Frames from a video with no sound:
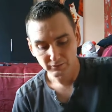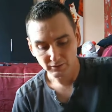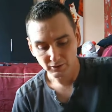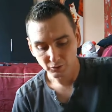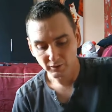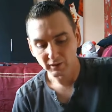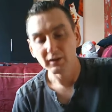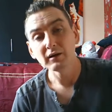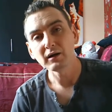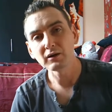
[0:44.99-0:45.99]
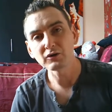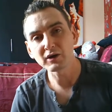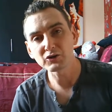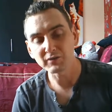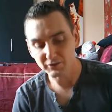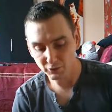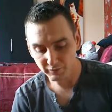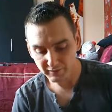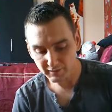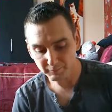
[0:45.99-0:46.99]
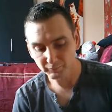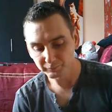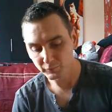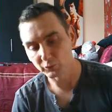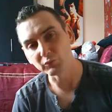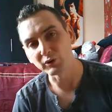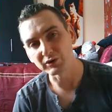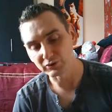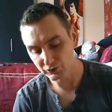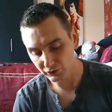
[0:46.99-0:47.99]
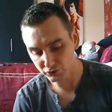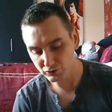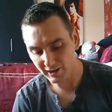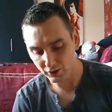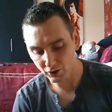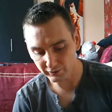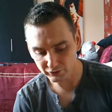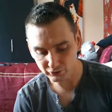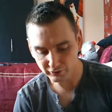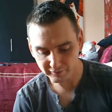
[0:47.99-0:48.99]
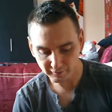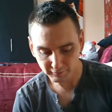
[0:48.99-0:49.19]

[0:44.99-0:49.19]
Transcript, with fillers: so uh, I'll crack straight on with it I don't want it to sort of drag on and stuff